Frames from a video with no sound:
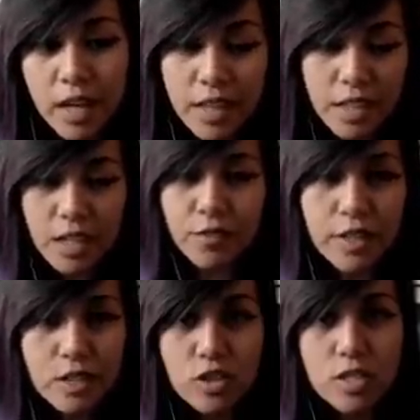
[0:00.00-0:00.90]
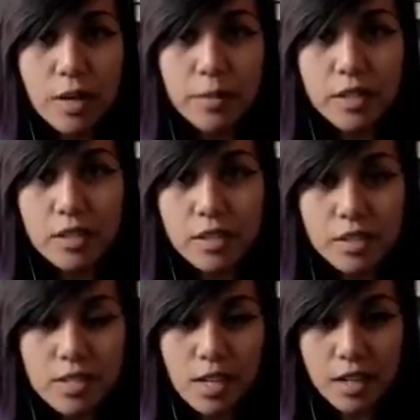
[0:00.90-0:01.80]
I thought if I just summoned
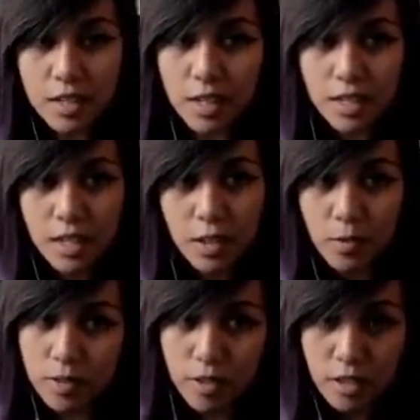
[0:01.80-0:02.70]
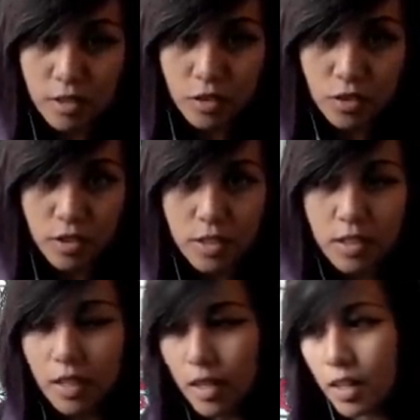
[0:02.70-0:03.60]
the second Anki, it would have got destroyed.